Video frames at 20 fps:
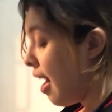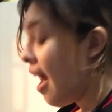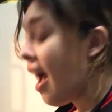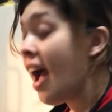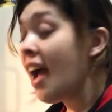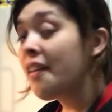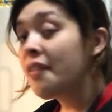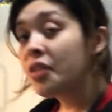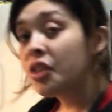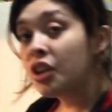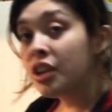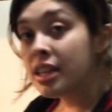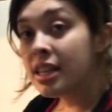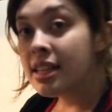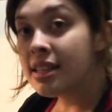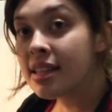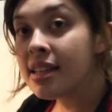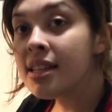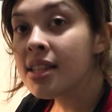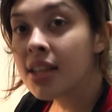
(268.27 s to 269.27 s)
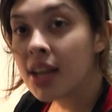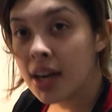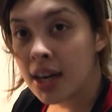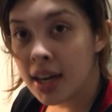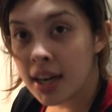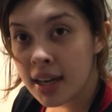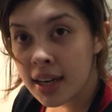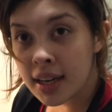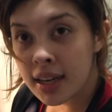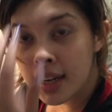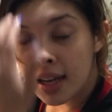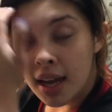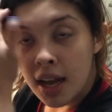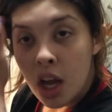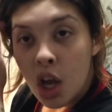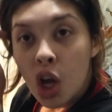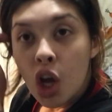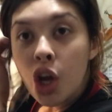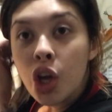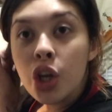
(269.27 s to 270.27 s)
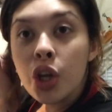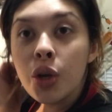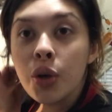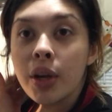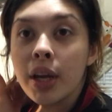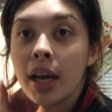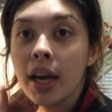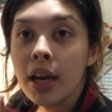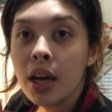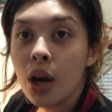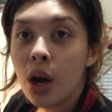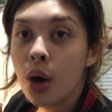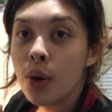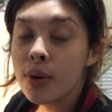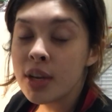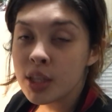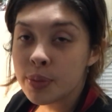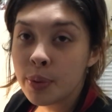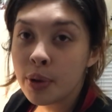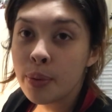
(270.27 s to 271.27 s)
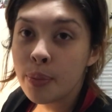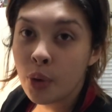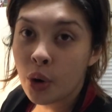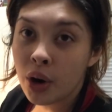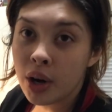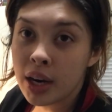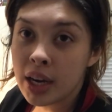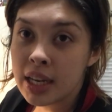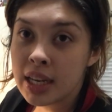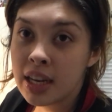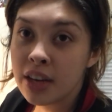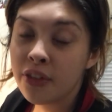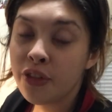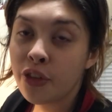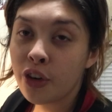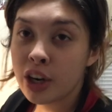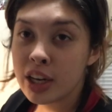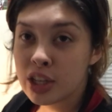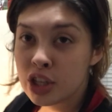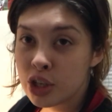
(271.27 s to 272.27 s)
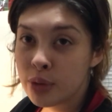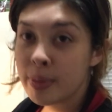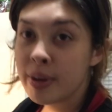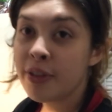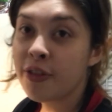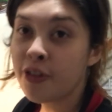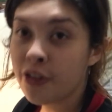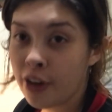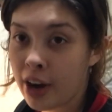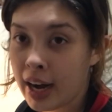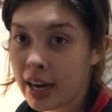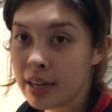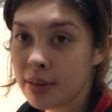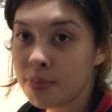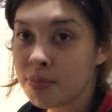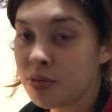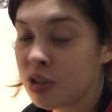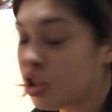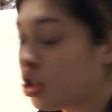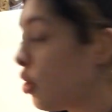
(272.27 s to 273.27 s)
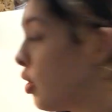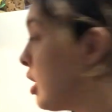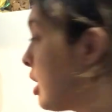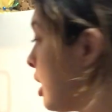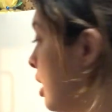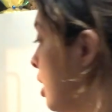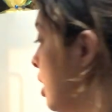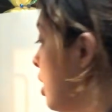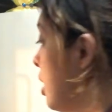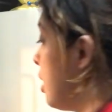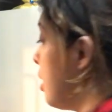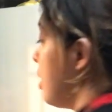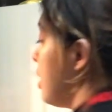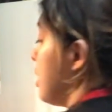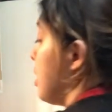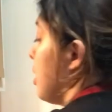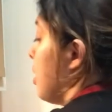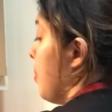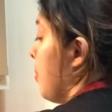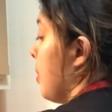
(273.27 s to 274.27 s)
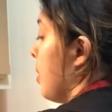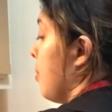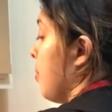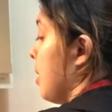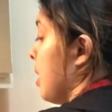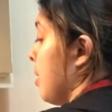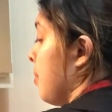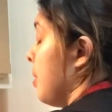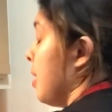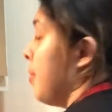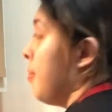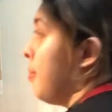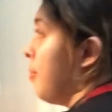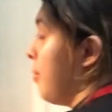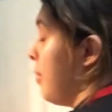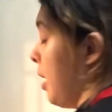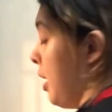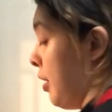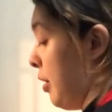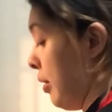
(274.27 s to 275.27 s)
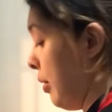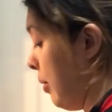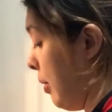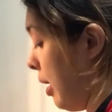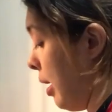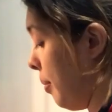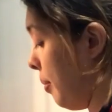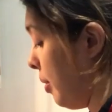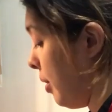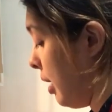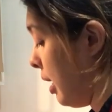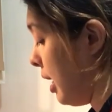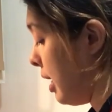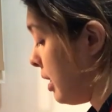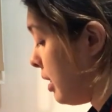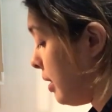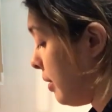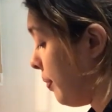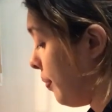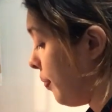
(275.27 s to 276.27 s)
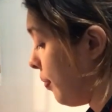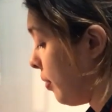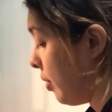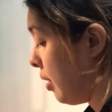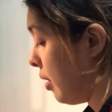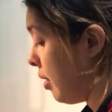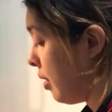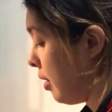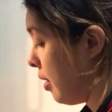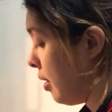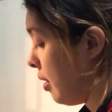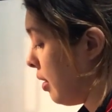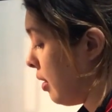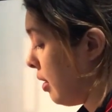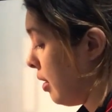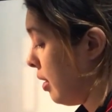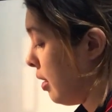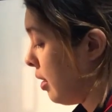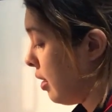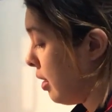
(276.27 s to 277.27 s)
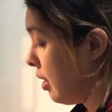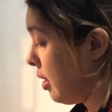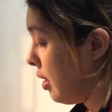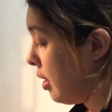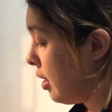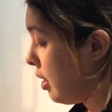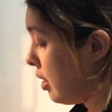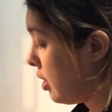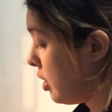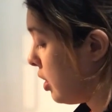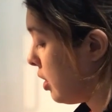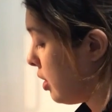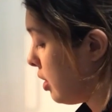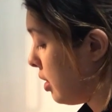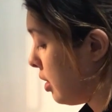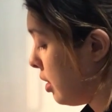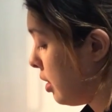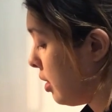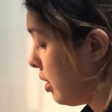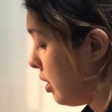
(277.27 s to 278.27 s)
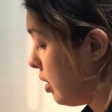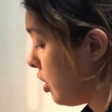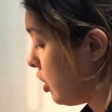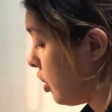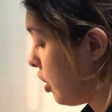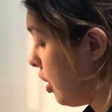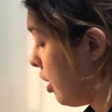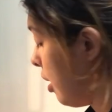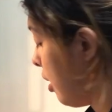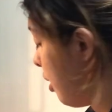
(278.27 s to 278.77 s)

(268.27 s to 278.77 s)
After this is cooked, you can always put more onion for it to be fried. So it's gonna cook, it's gonna put a medium heat. I don't know why I put less. And just stir it